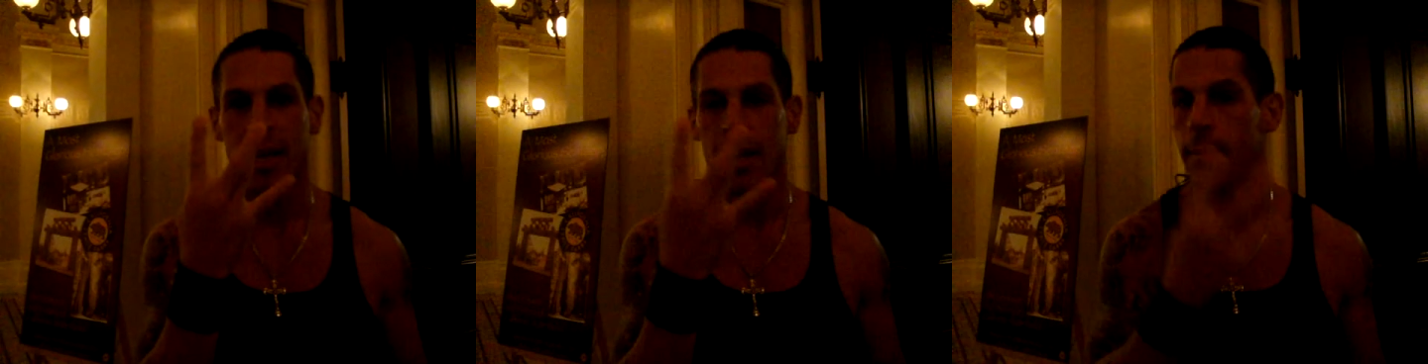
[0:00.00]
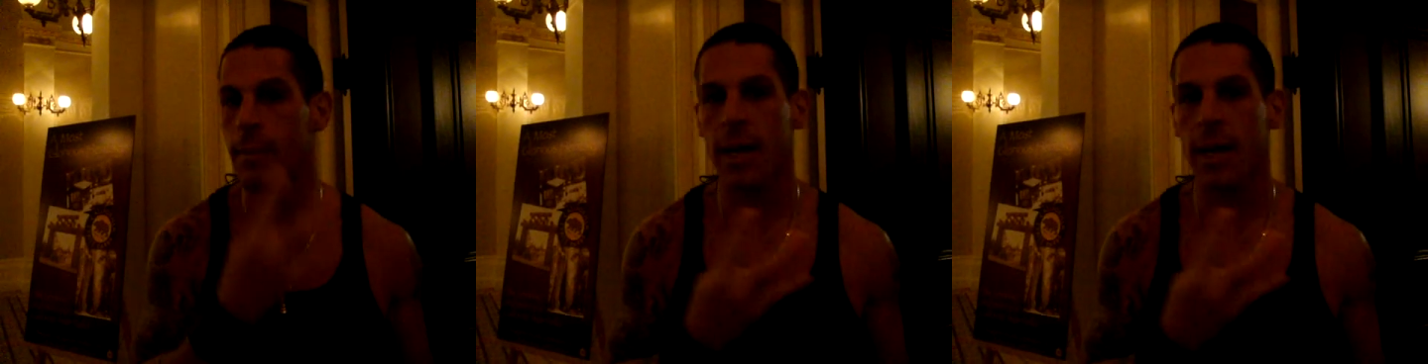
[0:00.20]

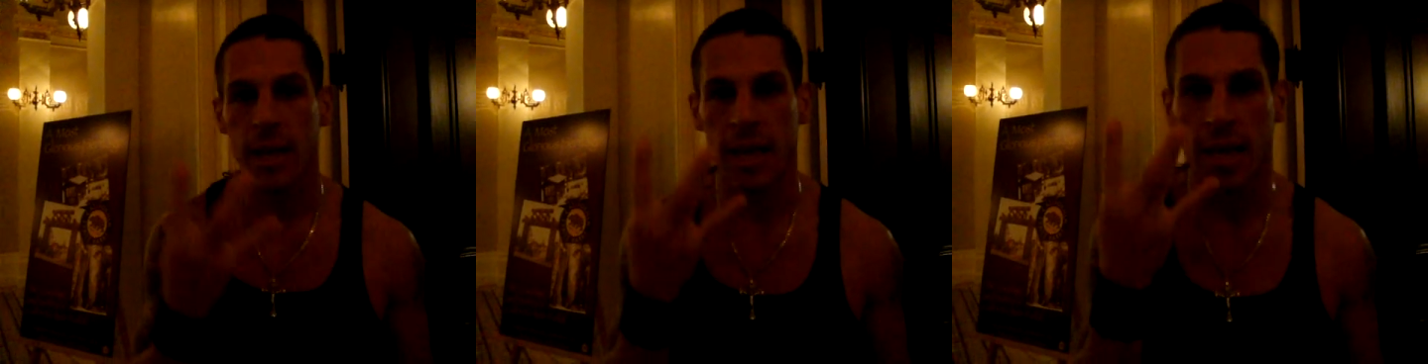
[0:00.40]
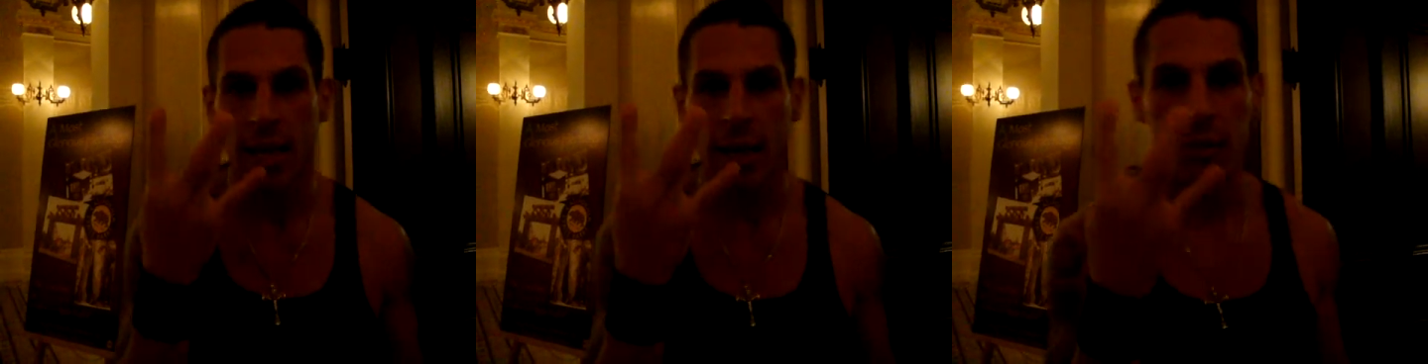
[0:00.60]
Am I gonna
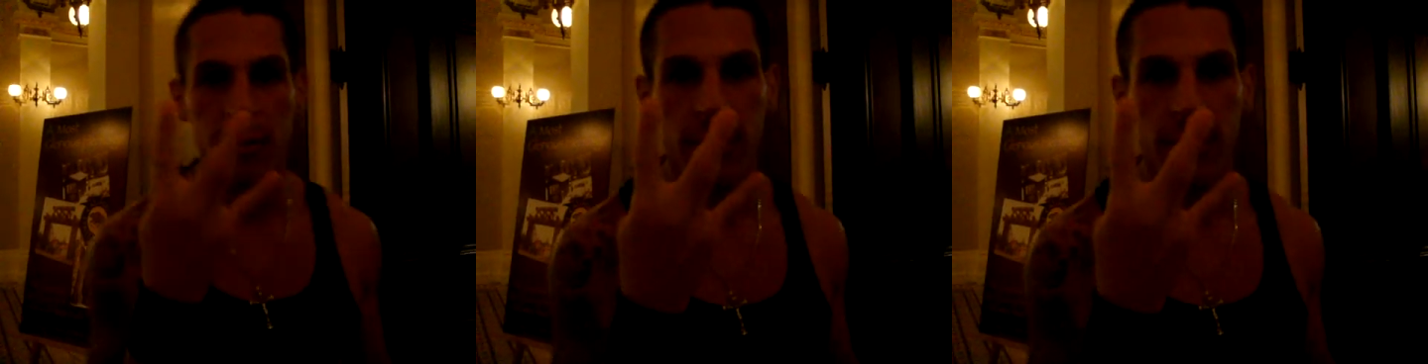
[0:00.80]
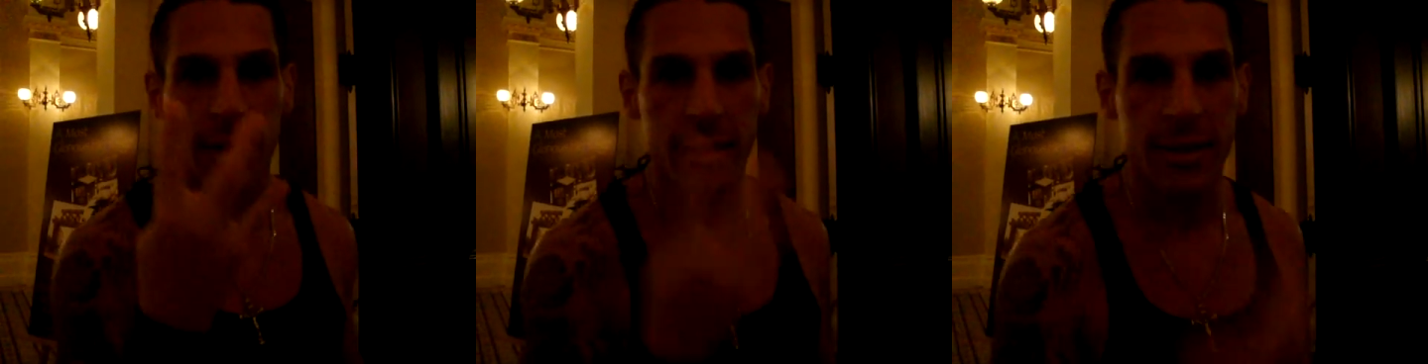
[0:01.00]
get killed
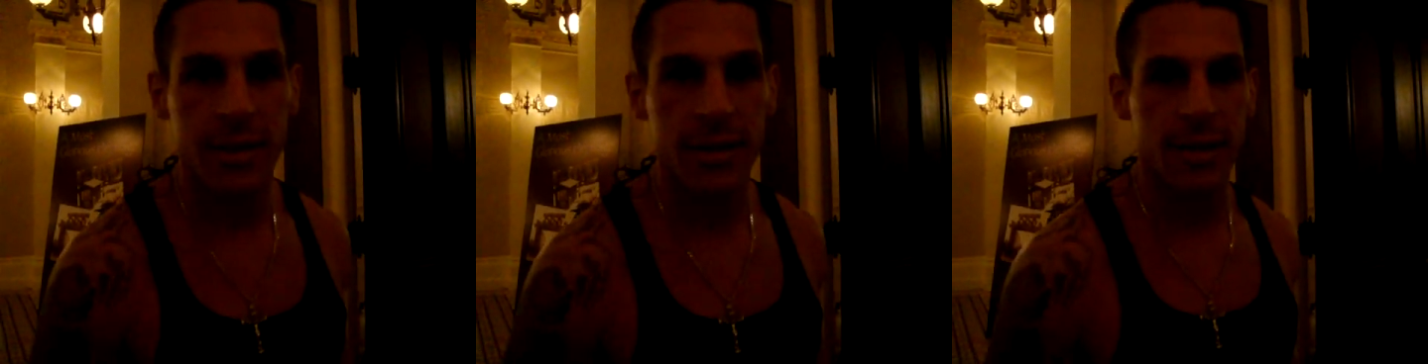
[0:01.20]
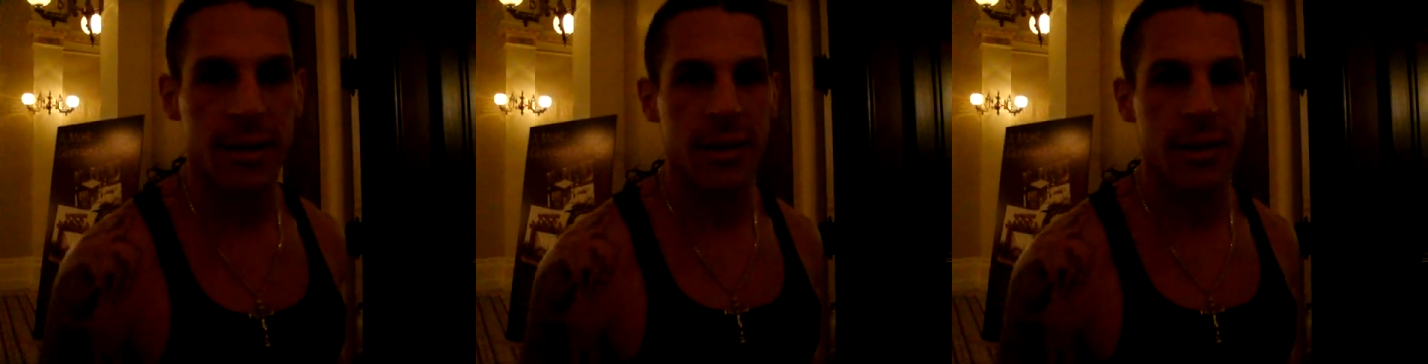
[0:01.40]
for
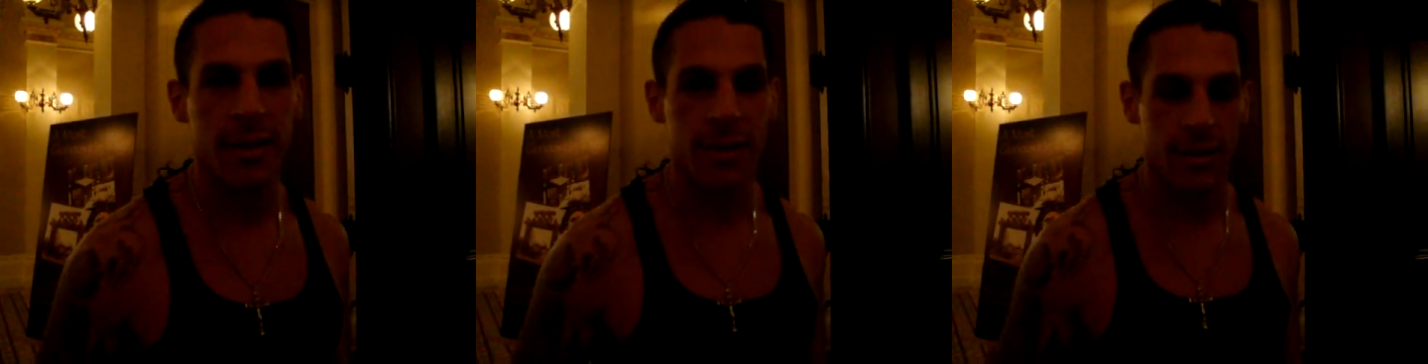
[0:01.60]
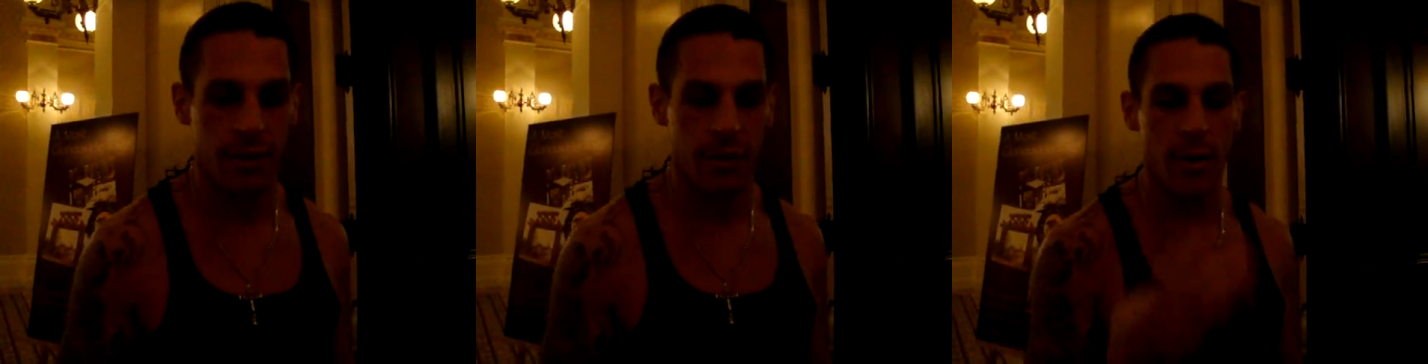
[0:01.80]
this?
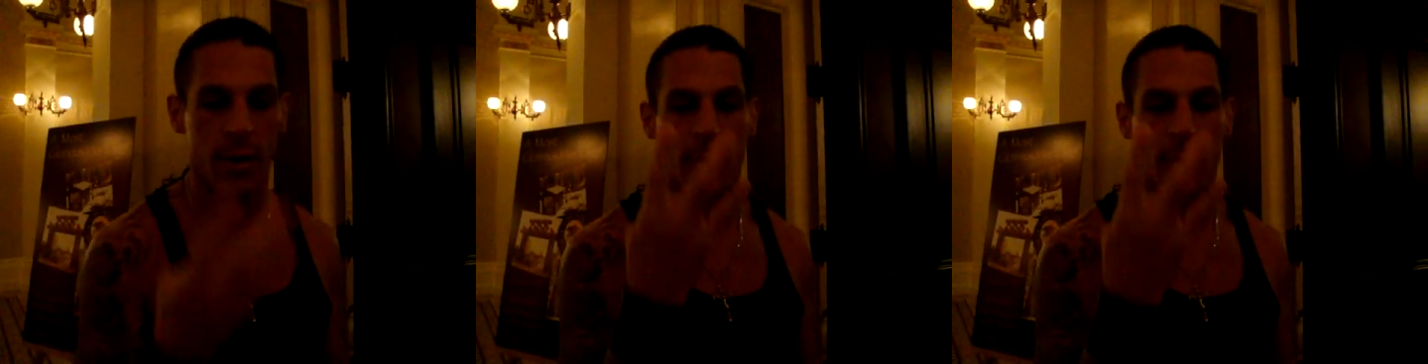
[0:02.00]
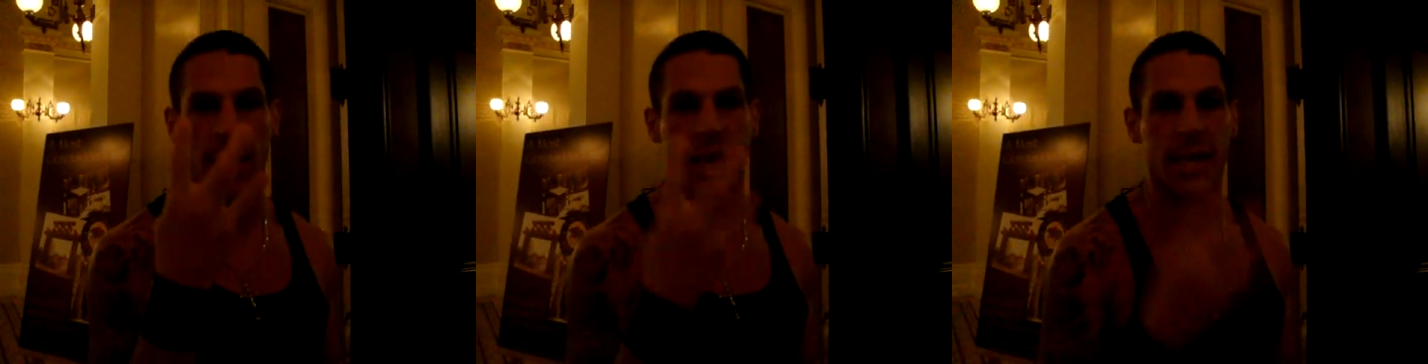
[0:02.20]
Throwing
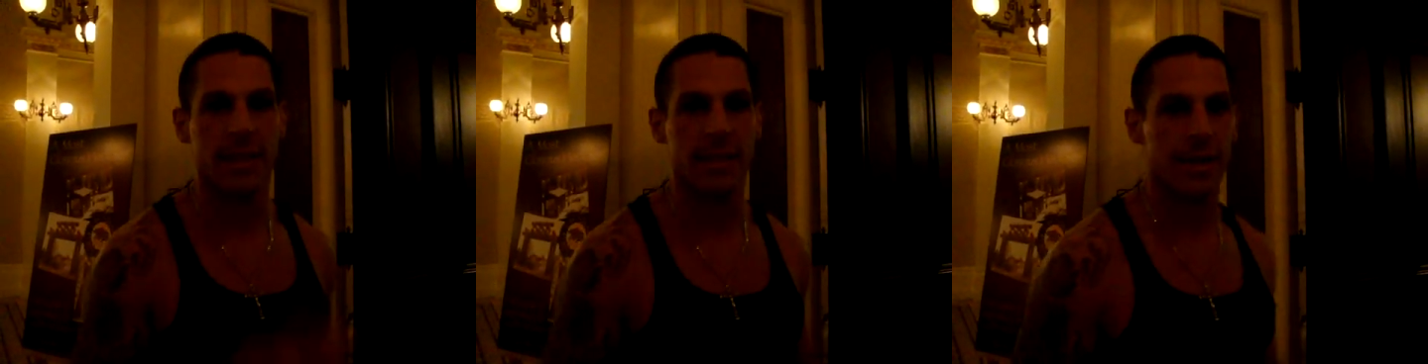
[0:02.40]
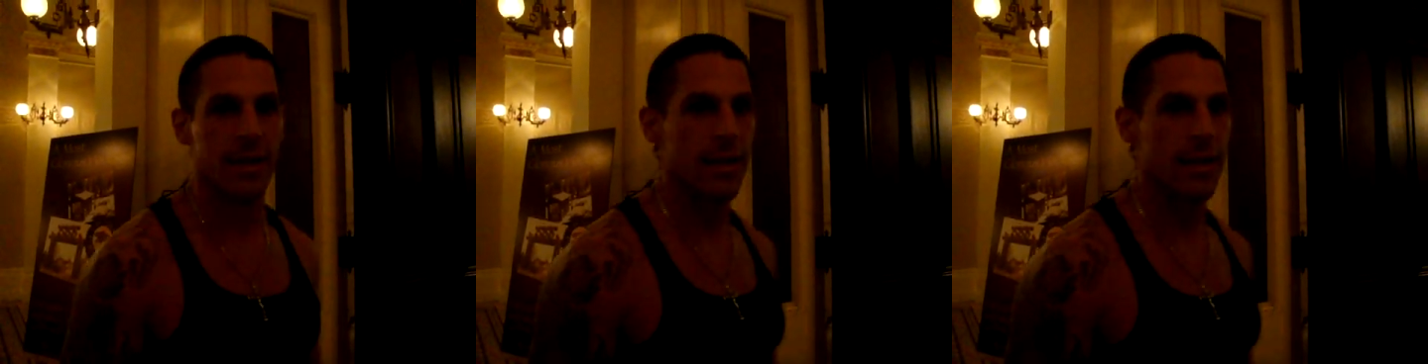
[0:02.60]
up a gang
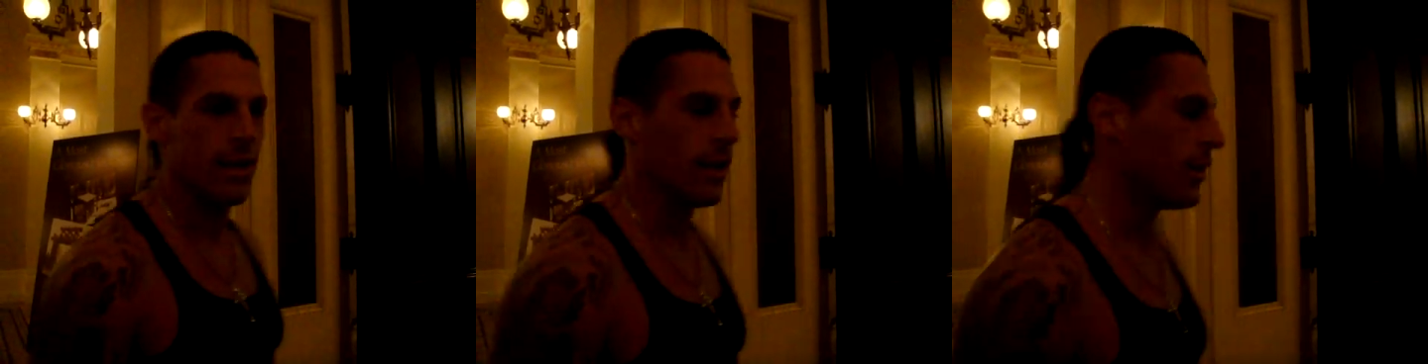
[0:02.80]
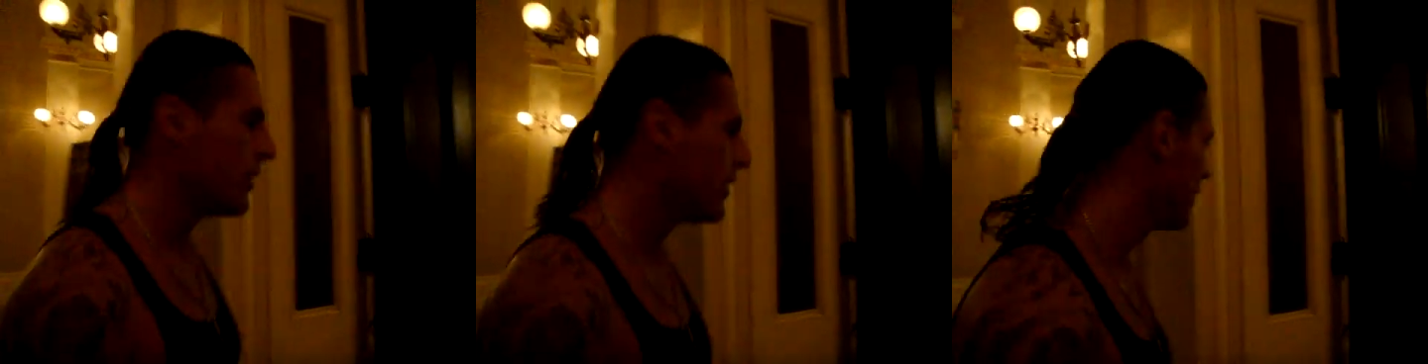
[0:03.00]
sign? No.